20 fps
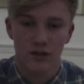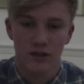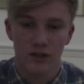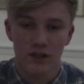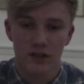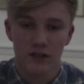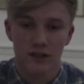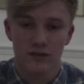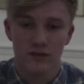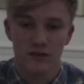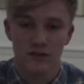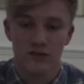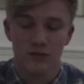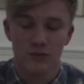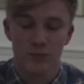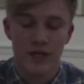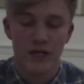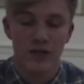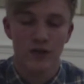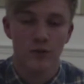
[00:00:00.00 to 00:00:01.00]
on it, to
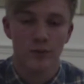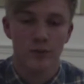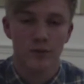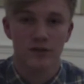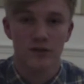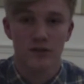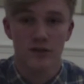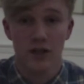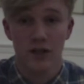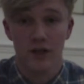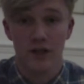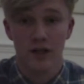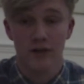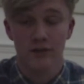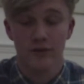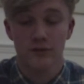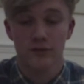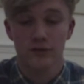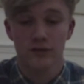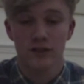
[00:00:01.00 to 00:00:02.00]
speed up and slow
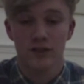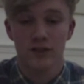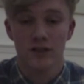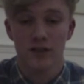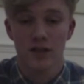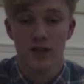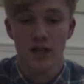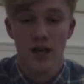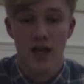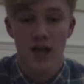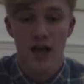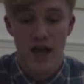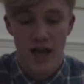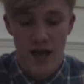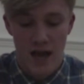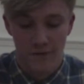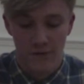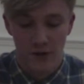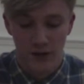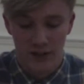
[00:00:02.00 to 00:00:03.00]
down footage.
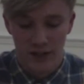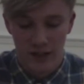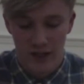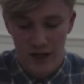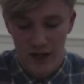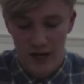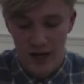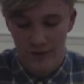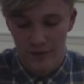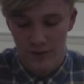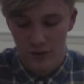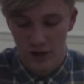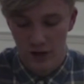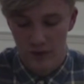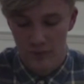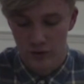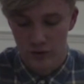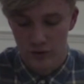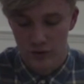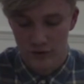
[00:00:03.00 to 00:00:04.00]
If I didn't have
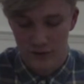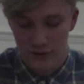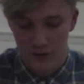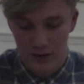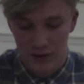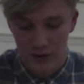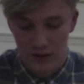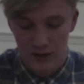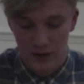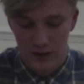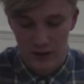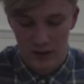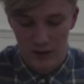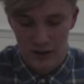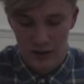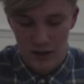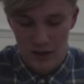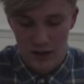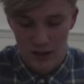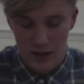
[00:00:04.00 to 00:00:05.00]
iMovie,
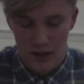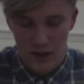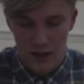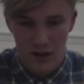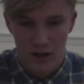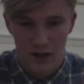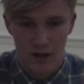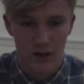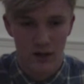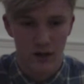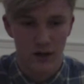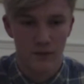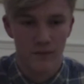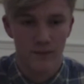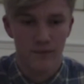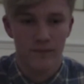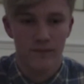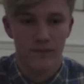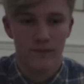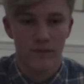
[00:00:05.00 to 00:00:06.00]

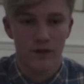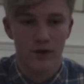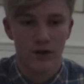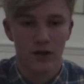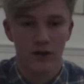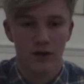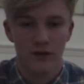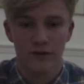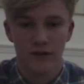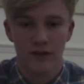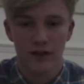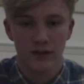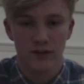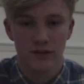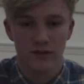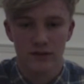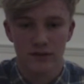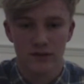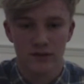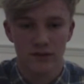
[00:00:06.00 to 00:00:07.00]
I'd have had
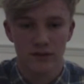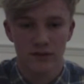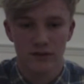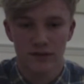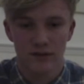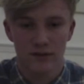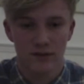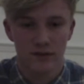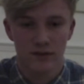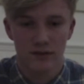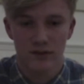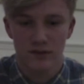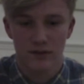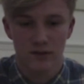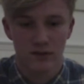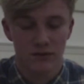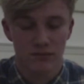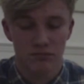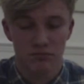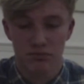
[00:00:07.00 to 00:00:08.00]
to,
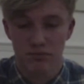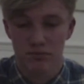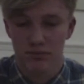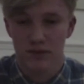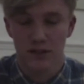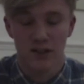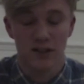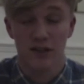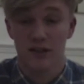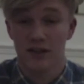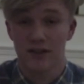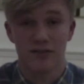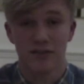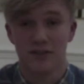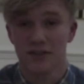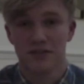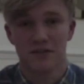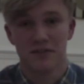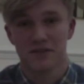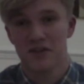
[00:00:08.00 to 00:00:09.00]
I don't even
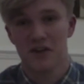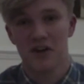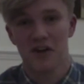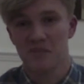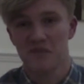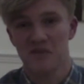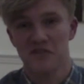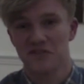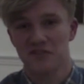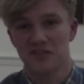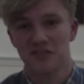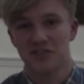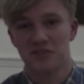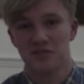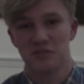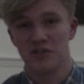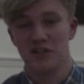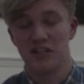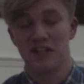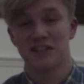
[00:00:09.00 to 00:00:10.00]
know, iMovie is
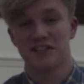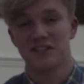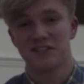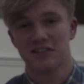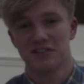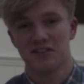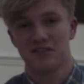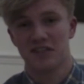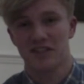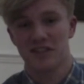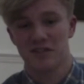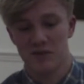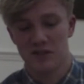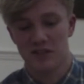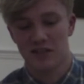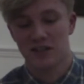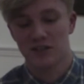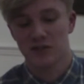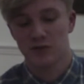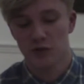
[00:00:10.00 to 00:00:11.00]
just brilliant, I'd
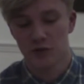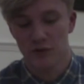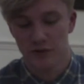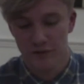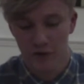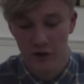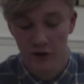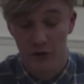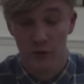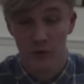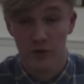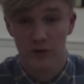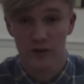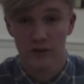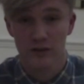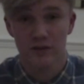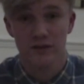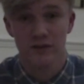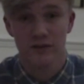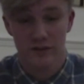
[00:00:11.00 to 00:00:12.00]
recommend that. Or Final
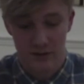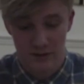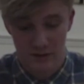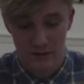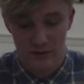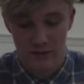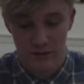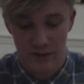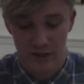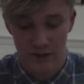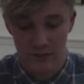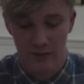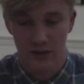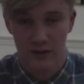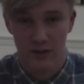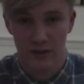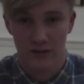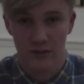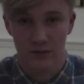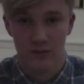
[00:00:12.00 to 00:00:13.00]
Cut to
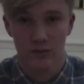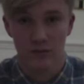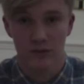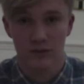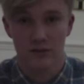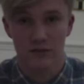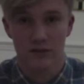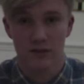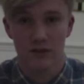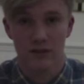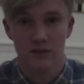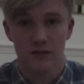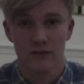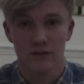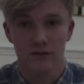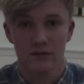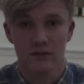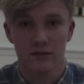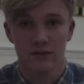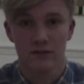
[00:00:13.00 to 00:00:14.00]
anybody who wants to
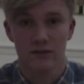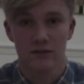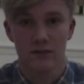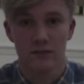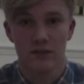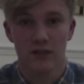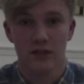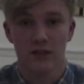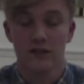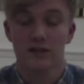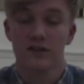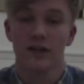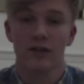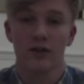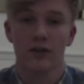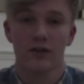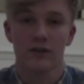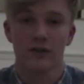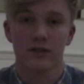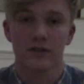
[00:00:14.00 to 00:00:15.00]
use media
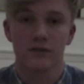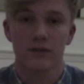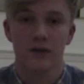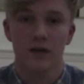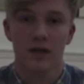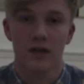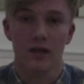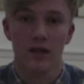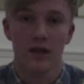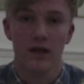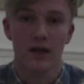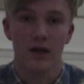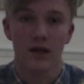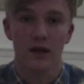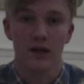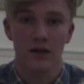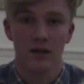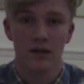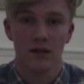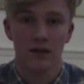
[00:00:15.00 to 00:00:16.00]
technologies to edit
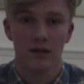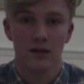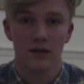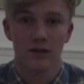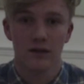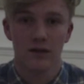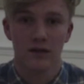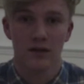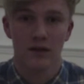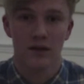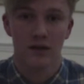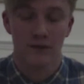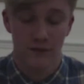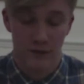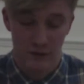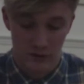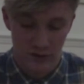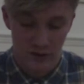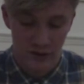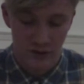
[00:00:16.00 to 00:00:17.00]
their
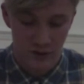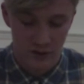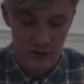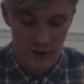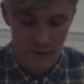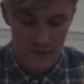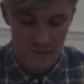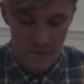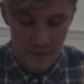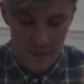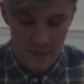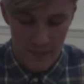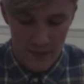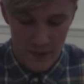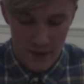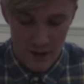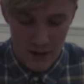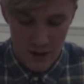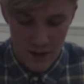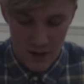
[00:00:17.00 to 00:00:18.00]
footage.
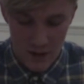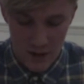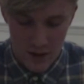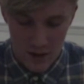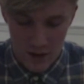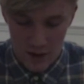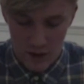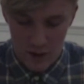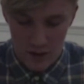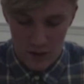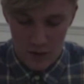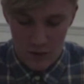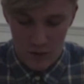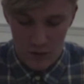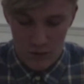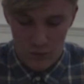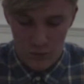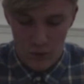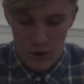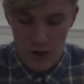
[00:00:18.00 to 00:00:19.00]

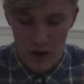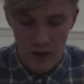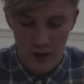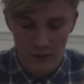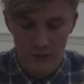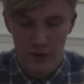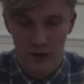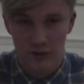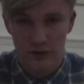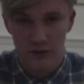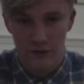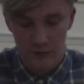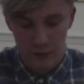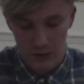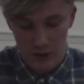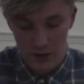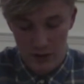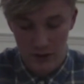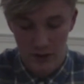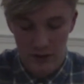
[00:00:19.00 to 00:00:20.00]
Microsoft
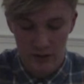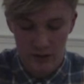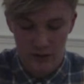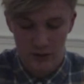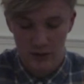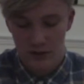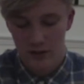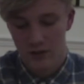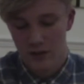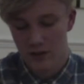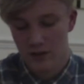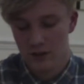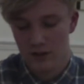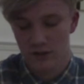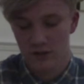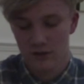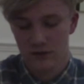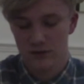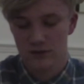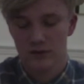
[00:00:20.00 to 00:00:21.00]
Word, I
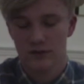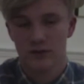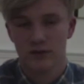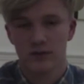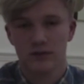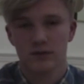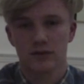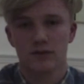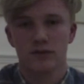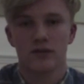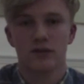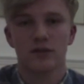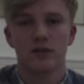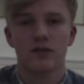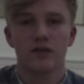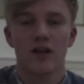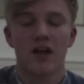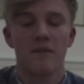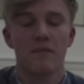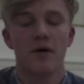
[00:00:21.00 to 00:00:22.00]
used to
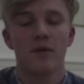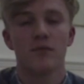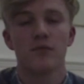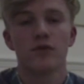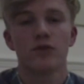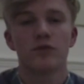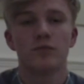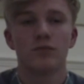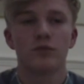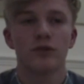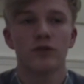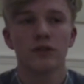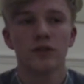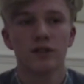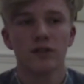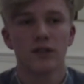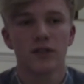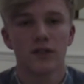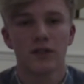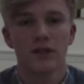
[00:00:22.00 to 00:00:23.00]
create my mood board.
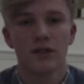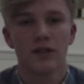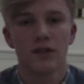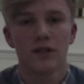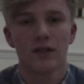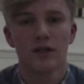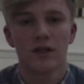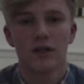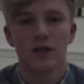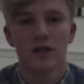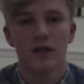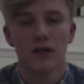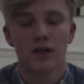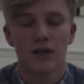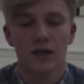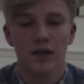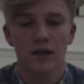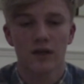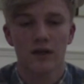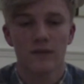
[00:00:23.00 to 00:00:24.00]

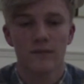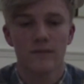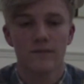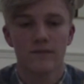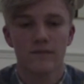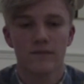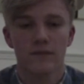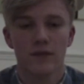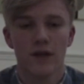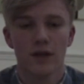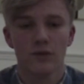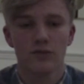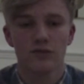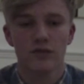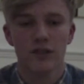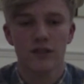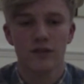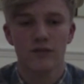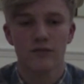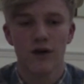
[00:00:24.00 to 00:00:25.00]

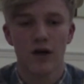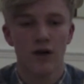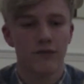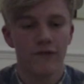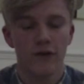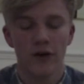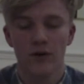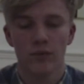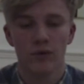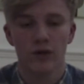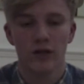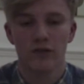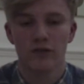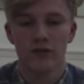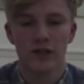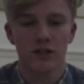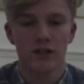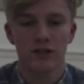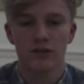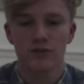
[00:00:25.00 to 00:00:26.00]
I find Word
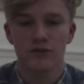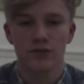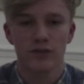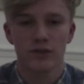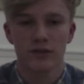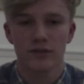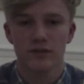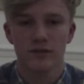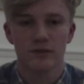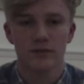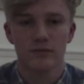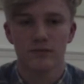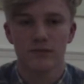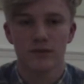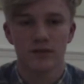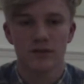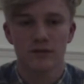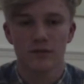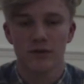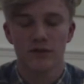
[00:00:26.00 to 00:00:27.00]
really useful. It's
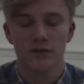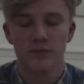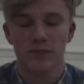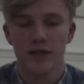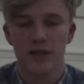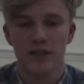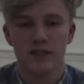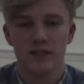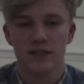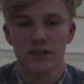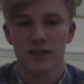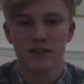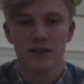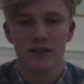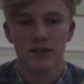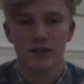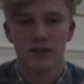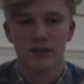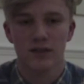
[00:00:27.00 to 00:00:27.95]
the most basic